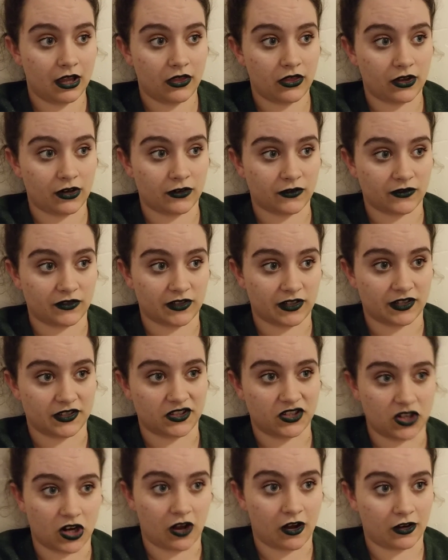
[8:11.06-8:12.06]
there's
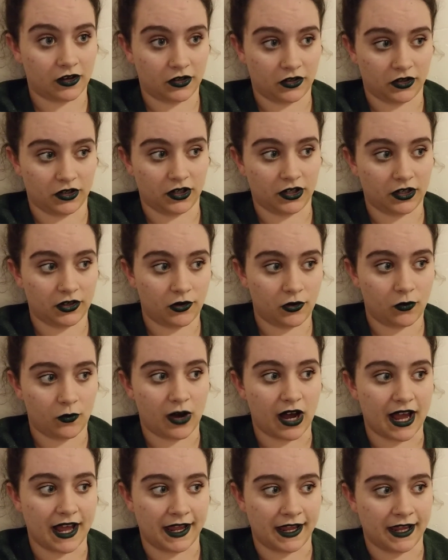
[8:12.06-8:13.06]
this doctor in
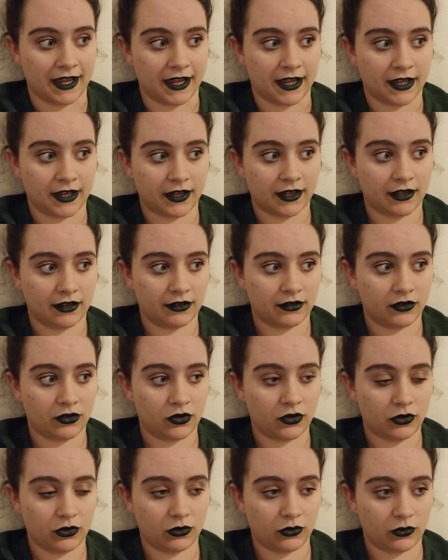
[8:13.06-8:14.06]
Hawaii
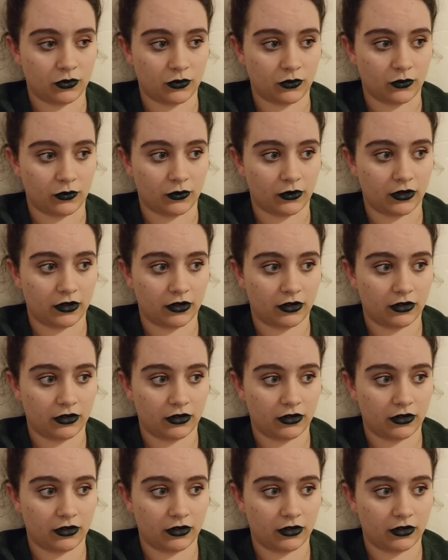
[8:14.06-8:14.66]
who